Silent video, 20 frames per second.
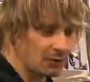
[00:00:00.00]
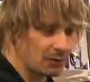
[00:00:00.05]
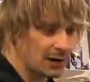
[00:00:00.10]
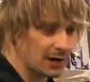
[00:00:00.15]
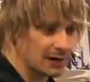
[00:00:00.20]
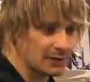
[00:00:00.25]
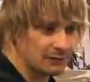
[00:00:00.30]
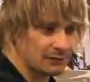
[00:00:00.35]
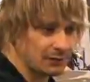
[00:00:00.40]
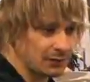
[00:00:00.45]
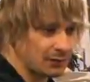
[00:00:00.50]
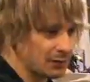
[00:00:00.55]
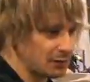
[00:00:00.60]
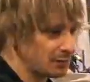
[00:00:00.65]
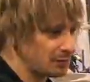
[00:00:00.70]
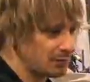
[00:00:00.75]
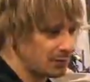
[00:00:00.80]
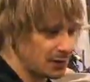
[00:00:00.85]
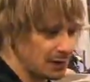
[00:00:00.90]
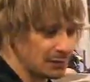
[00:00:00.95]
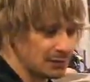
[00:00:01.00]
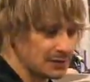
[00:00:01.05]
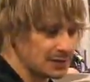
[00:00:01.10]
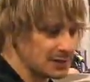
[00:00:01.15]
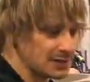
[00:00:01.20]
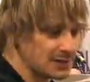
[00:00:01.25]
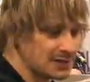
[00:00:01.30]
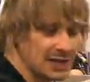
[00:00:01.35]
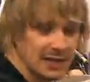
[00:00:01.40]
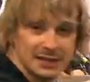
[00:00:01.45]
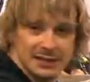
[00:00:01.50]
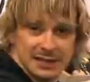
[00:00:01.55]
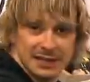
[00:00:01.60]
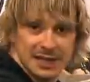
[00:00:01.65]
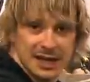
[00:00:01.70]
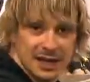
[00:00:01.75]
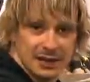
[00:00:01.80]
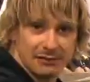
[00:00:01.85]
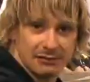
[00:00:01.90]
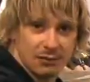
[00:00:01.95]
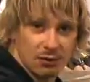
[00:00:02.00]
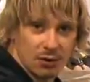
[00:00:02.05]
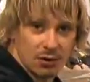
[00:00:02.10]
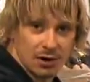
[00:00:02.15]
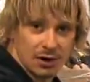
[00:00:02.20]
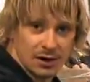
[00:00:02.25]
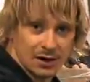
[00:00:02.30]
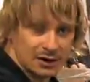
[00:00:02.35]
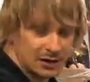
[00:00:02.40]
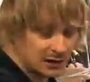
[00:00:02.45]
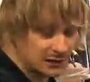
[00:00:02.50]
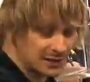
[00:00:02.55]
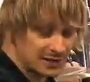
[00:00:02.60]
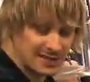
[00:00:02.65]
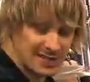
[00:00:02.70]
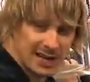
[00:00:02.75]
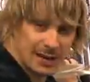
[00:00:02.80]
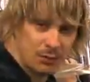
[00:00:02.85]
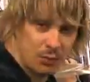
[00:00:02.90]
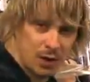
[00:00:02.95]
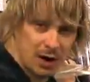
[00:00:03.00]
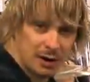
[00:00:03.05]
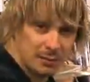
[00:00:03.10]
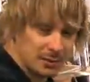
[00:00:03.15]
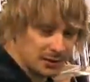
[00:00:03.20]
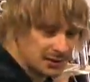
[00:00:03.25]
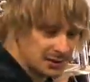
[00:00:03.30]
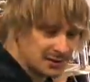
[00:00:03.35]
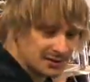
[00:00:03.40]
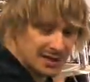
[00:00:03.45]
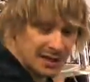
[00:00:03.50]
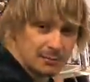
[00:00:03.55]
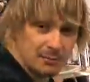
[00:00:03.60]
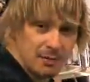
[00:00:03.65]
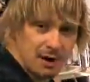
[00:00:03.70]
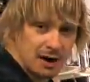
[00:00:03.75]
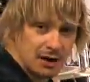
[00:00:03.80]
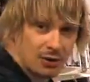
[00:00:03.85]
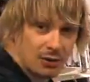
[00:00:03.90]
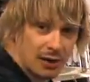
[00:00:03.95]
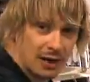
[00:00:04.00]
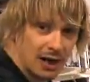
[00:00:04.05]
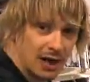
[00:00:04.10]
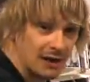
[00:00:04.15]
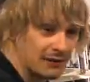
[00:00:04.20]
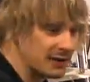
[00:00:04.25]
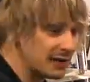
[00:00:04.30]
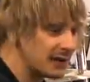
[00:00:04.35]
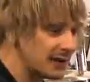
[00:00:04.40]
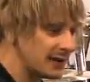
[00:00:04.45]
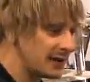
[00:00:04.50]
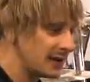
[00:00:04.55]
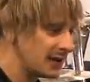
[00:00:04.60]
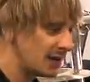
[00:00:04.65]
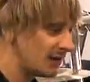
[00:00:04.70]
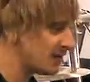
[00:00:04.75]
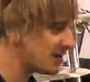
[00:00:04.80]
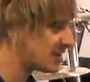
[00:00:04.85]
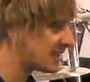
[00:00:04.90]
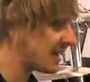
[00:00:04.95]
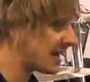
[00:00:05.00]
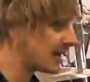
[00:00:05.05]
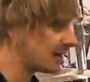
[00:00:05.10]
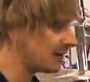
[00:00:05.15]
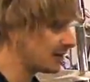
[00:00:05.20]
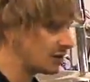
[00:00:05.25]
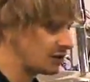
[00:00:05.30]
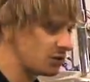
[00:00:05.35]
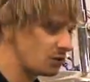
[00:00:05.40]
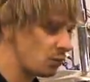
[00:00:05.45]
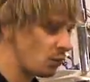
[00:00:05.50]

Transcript: ride for probably since 1994. Not the same one, but the same model. I love it. Love the sound of it. Good